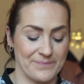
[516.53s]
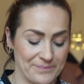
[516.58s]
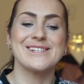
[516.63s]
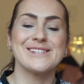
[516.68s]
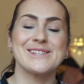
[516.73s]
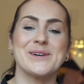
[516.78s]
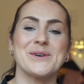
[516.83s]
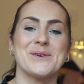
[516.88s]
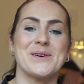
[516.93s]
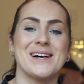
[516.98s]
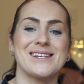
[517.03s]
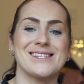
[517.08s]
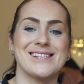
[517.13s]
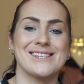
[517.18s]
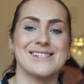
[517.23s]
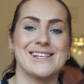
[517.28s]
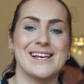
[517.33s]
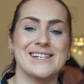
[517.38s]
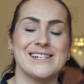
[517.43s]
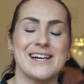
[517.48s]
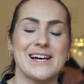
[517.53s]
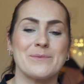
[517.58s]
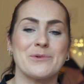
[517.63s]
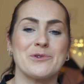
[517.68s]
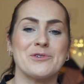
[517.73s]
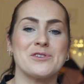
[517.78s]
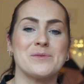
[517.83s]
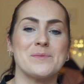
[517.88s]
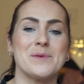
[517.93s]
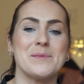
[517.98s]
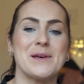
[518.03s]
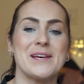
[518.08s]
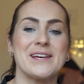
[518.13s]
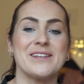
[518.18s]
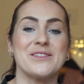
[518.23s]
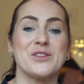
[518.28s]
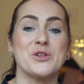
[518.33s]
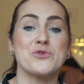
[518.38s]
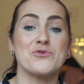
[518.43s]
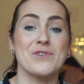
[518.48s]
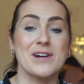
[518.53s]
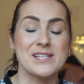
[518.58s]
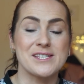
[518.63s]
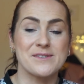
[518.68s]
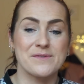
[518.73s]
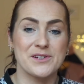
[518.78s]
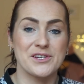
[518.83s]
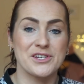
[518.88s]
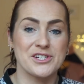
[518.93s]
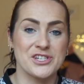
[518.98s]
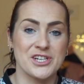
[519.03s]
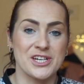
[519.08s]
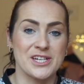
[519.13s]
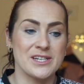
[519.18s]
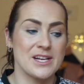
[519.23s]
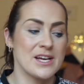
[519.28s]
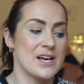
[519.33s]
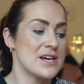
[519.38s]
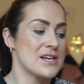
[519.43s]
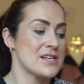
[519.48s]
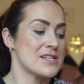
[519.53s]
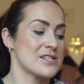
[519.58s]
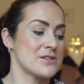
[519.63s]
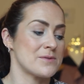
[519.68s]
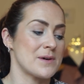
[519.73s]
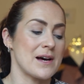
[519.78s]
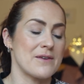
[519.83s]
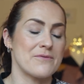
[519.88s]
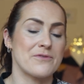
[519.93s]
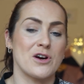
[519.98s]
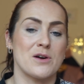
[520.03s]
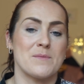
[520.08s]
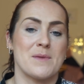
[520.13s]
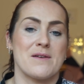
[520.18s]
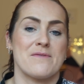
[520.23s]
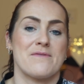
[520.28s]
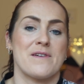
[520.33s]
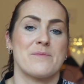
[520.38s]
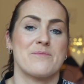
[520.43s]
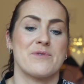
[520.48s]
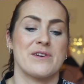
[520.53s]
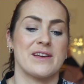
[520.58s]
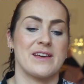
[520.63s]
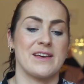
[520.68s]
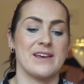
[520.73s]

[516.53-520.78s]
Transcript: So as I said, I'm going to be making the dress version. So I've got my fabric